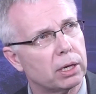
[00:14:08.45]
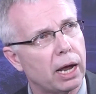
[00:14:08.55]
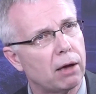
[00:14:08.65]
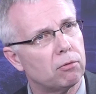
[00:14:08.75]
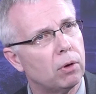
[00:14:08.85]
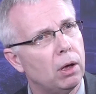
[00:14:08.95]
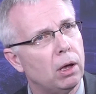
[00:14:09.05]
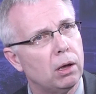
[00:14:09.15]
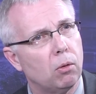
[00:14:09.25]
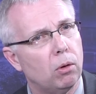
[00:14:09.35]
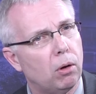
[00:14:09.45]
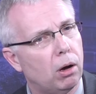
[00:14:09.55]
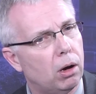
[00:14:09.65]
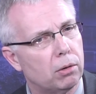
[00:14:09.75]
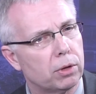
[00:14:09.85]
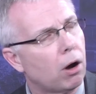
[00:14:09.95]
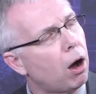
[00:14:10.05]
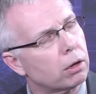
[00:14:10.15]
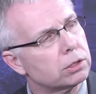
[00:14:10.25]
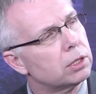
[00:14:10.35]
that have their
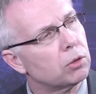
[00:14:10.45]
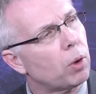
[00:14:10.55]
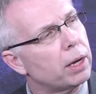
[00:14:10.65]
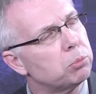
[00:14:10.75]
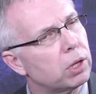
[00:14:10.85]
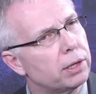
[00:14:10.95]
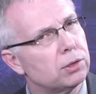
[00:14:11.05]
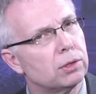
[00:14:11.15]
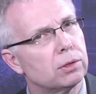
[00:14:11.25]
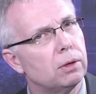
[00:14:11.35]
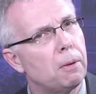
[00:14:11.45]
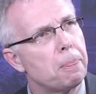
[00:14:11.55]
hearts in the right places.